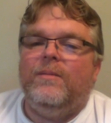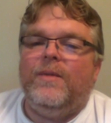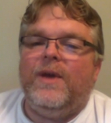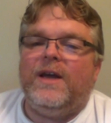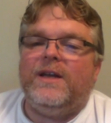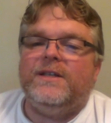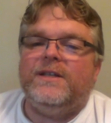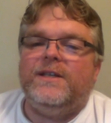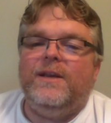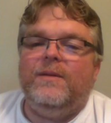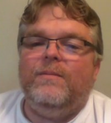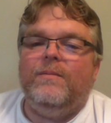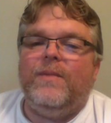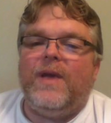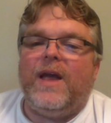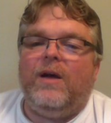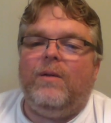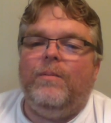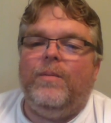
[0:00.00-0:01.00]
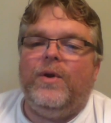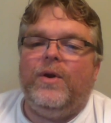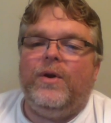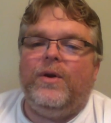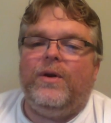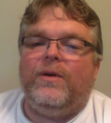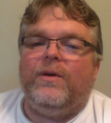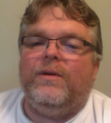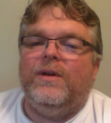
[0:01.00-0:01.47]
Maxime
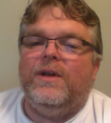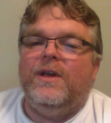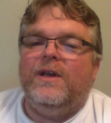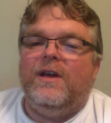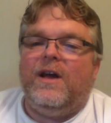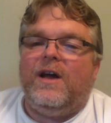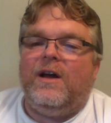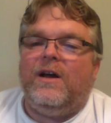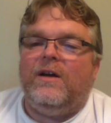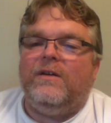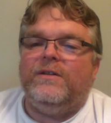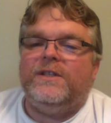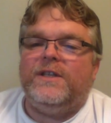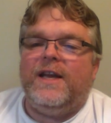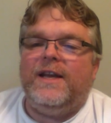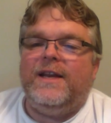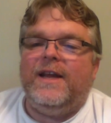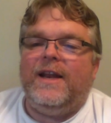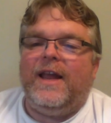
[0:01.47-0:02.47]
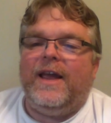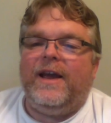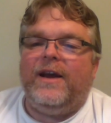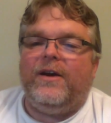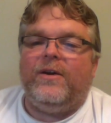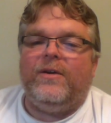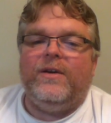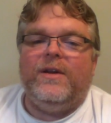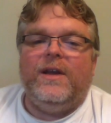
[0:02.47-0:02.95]
Albert of
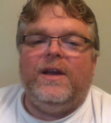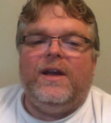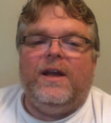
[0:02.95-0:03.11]
St-Hilaire.